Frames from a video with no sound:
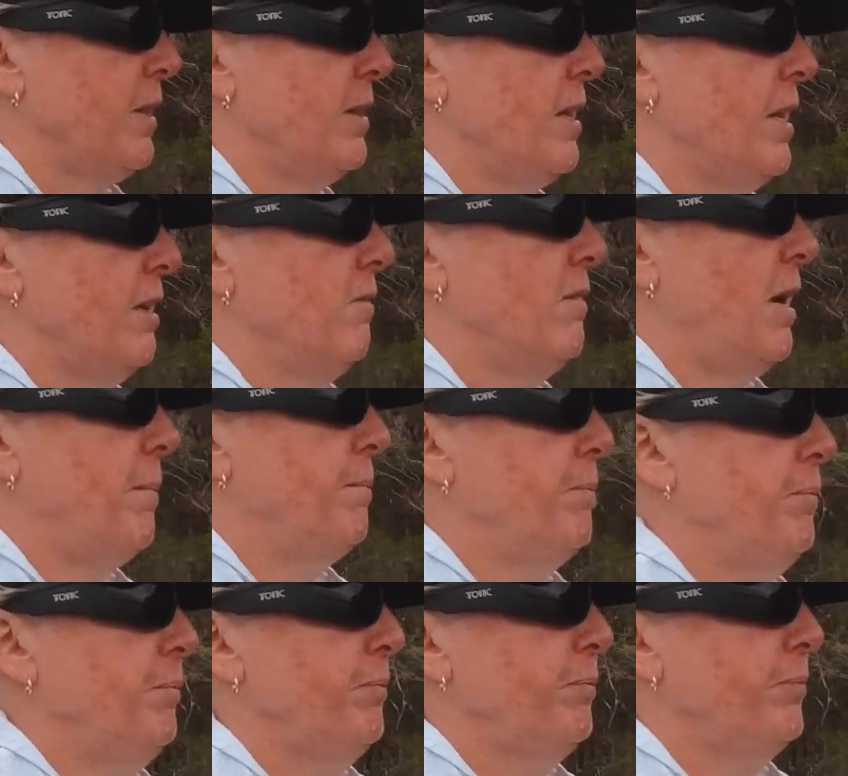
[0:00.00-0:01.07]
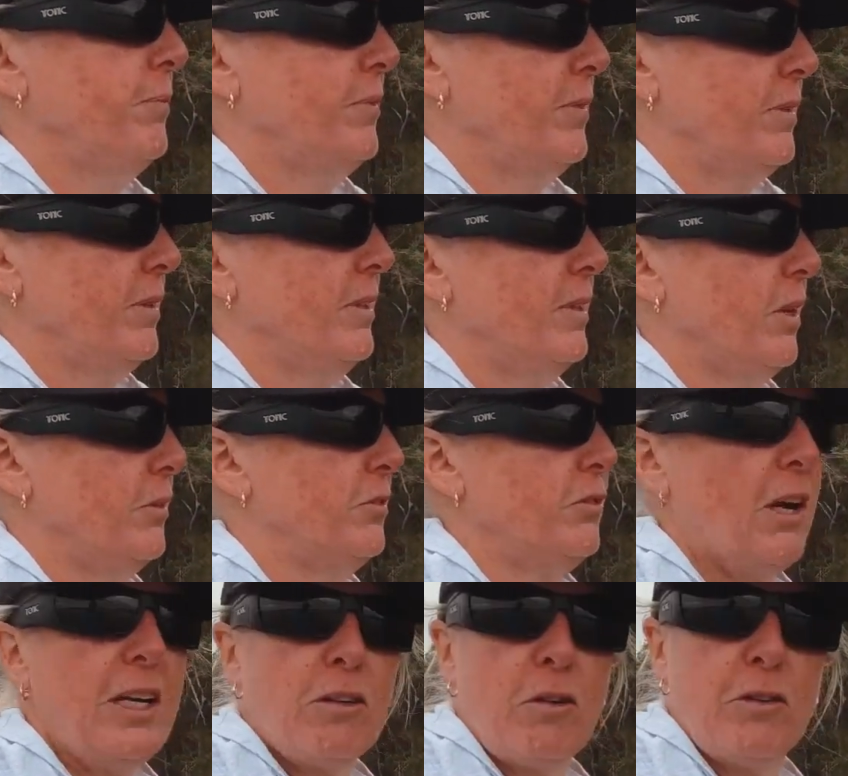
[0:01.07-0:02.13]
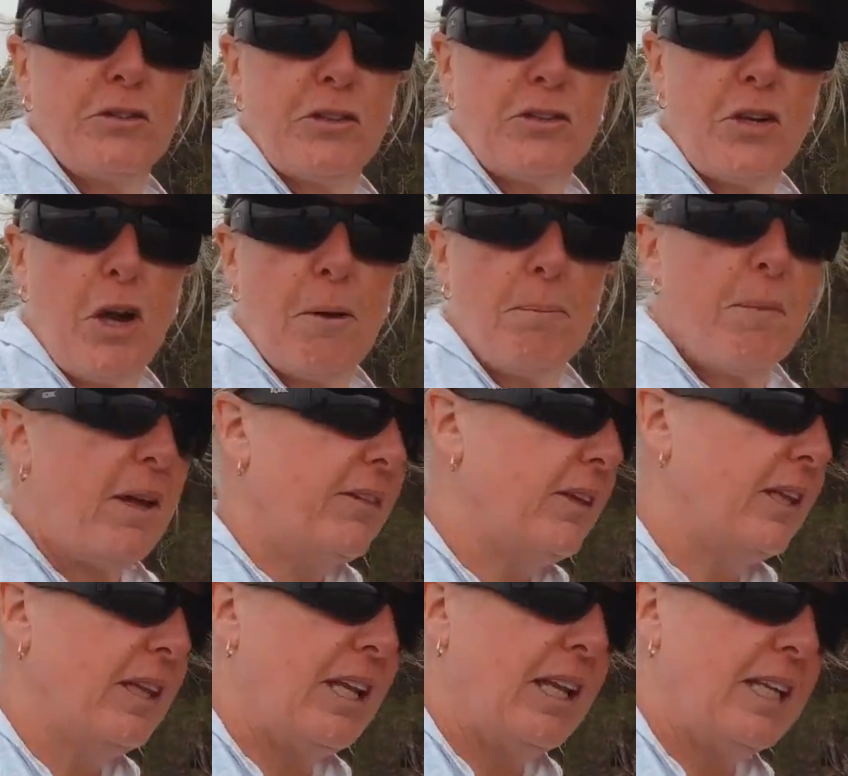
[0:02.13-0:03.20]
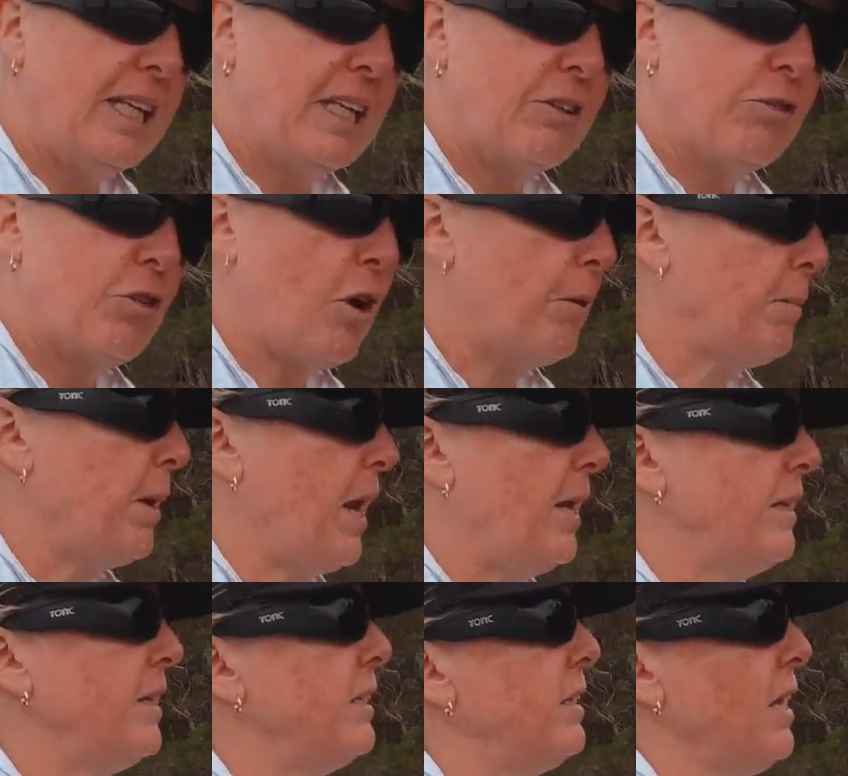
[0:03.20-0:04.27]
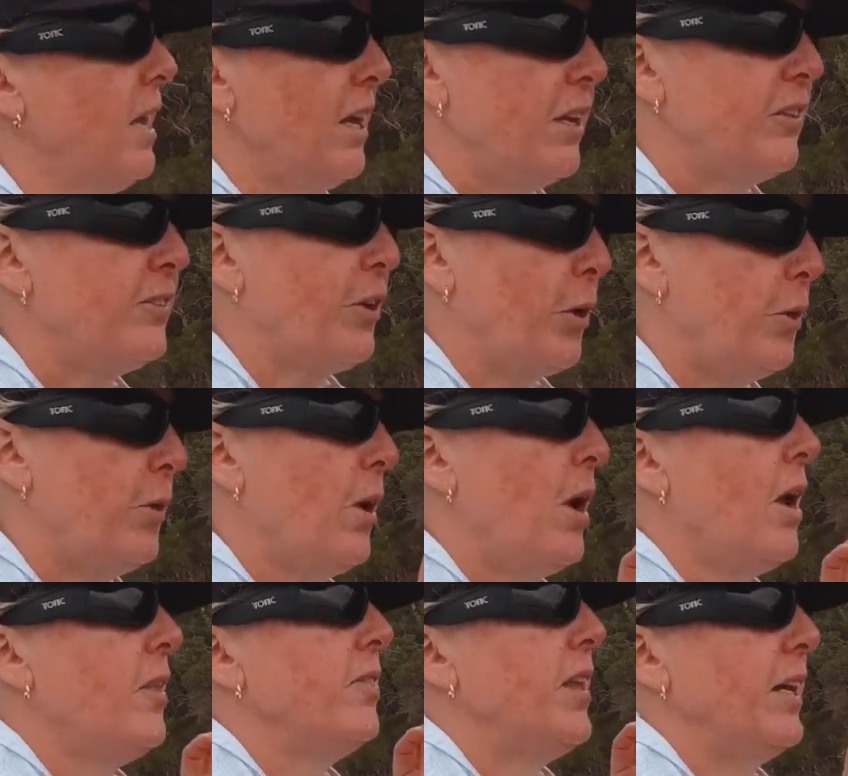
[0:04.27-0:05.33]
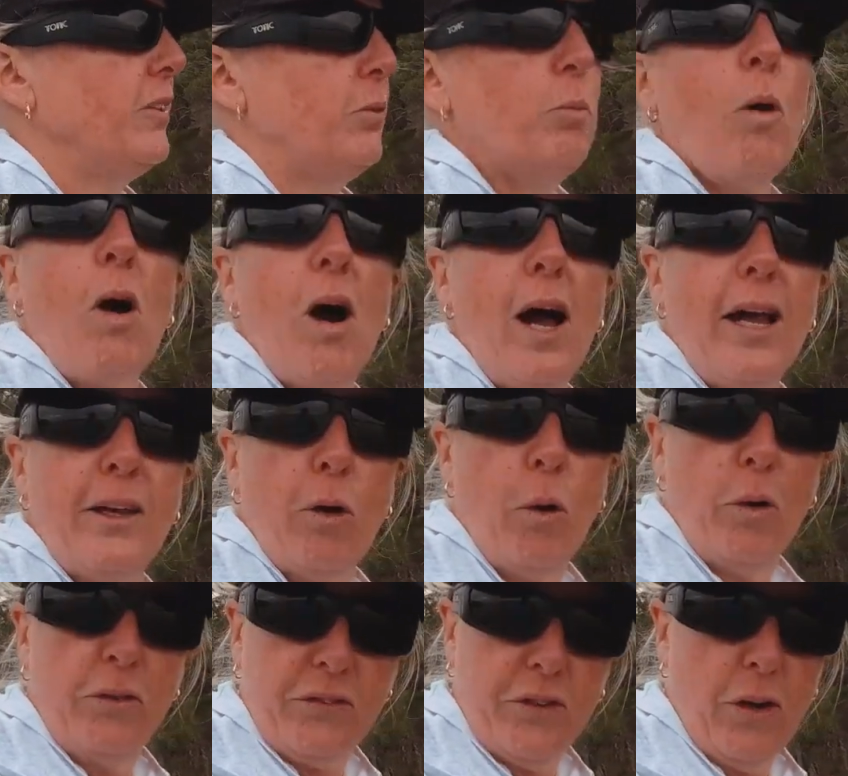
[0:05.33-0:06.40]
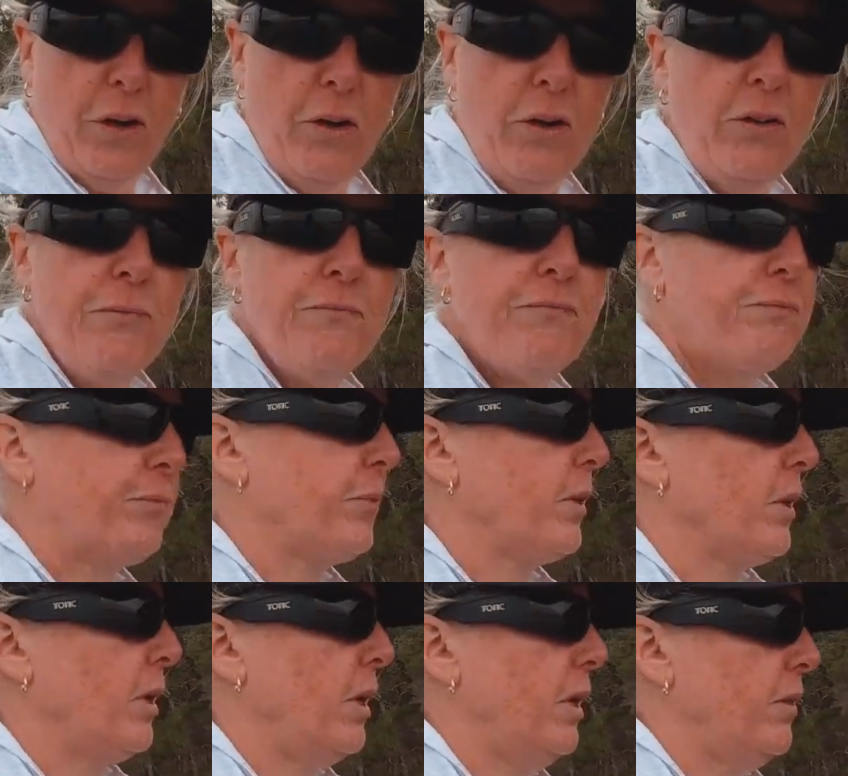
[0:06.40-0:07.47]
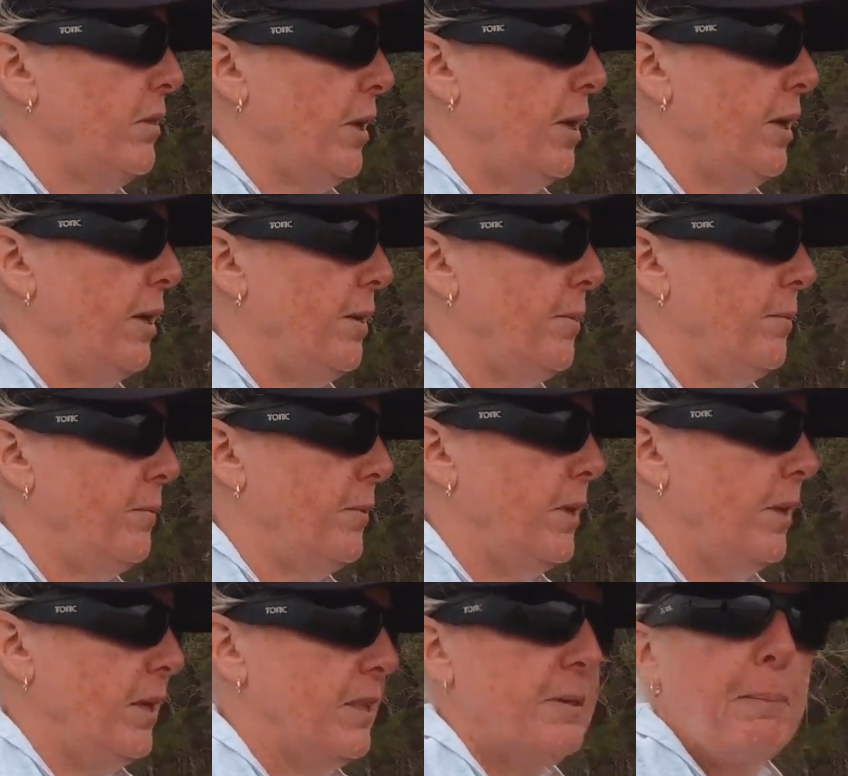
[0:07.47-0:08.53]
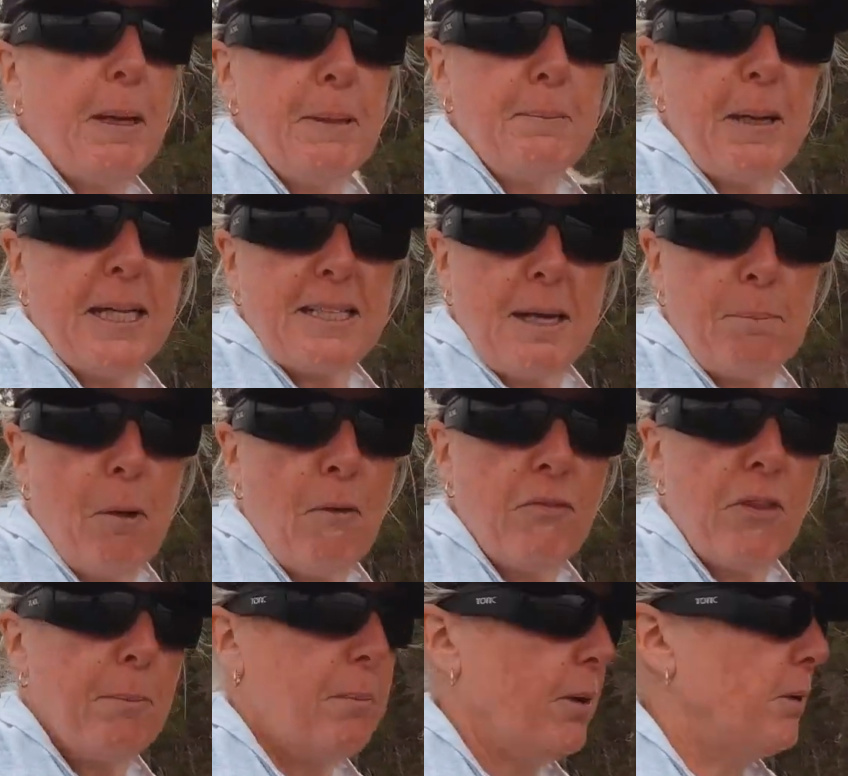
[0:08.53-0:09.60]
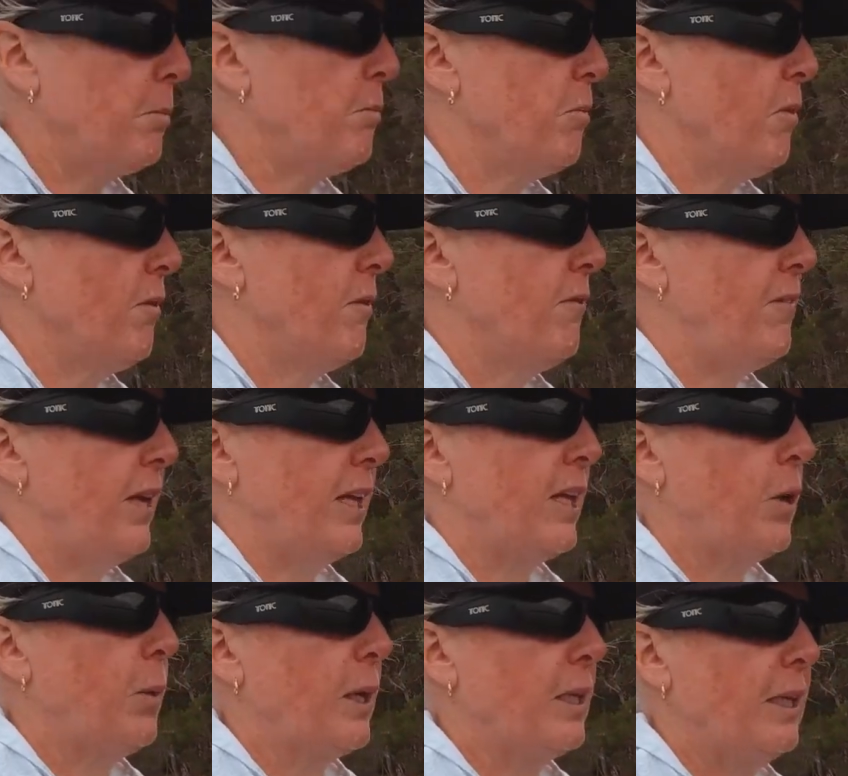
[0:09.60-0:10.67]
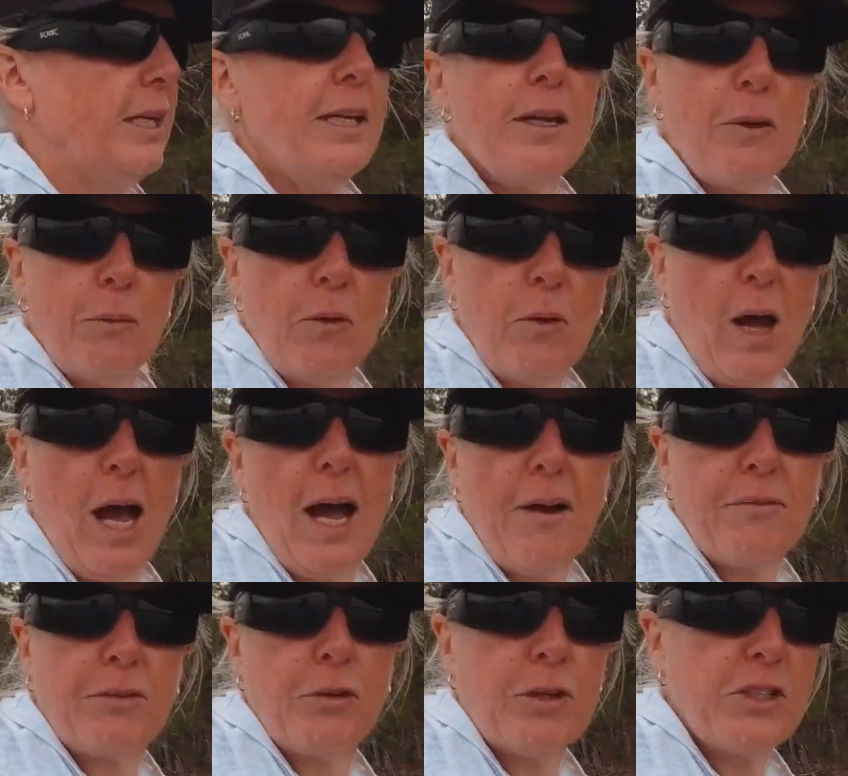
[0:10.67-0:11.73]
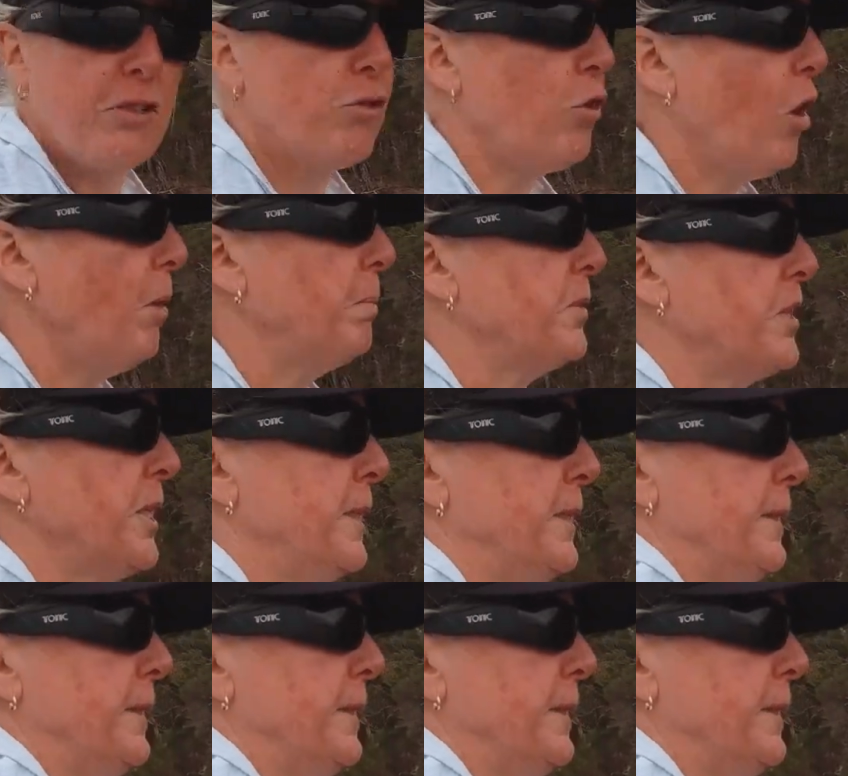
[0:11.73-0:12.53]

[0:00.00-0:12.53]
They're straight across the top and then letting it drop. And then, so that's why also it's been picked up off the bottom fairly quickly after it's dropped.